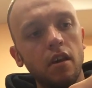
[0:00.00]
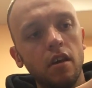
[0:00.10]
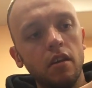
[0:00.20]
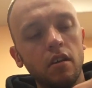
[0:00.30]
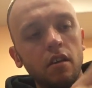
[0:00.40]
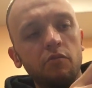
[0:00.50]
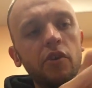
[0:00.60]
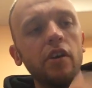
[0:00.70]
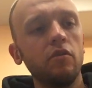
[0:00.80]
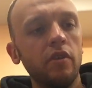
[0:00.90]
And
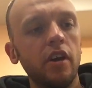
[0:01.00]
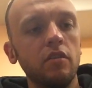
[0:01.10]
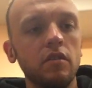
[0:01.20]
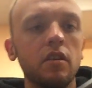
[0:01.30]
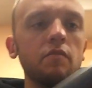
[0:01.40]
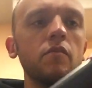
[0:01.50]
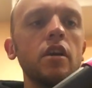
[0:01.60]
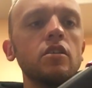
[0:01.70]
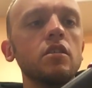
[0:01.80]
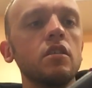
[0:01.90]
by the way, I don't think I've
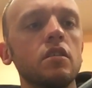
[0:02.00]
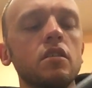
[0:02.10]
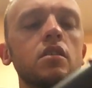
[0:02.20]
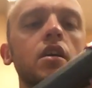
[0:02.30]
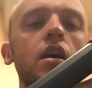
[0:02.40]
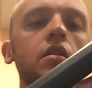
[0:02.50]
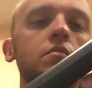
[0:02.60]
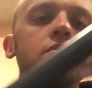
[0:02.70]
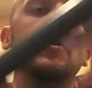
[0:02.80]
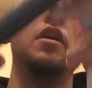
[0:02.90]
mentioned this yet,
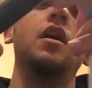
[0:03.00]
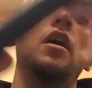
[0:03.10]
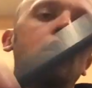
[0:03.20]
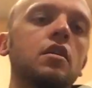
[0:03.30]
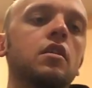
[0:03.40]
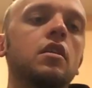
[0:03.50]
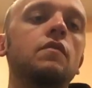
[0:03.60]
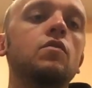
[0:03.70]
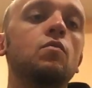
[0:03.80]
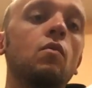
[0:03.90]
but if you